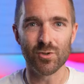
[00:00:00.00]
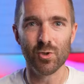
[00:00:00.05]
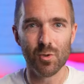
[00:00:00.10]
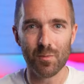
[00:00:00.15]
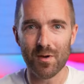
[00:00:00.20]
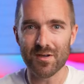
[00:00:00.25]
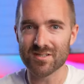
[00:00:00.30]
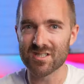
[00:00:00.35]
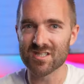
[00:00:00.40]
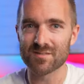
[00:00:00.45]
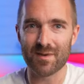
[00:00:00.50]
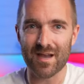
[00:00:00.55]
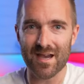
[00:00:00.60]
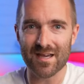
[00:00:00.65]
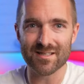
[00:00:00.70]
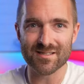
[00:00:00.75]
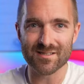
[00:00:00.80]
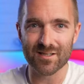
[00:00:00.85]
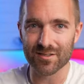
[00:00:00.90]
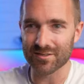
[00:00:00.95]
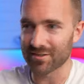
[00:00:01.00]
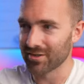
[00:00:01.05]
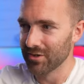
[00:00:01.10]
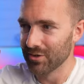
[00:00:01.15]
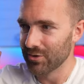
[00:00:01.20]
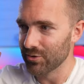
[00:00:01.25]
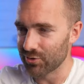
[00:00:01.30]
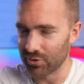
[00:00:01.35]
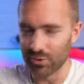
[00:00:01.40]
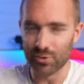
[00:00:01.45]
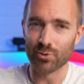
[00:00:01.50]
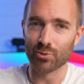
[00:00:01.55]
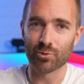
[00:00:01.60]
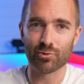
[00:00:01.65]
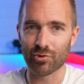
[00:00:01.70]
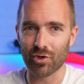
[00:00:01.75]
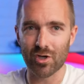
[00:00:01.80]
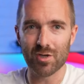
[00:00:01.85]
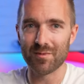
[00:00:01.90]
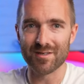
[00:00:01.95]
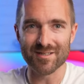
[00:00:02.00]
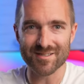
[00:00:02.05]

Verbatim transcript: almost as bad as like Google Chrome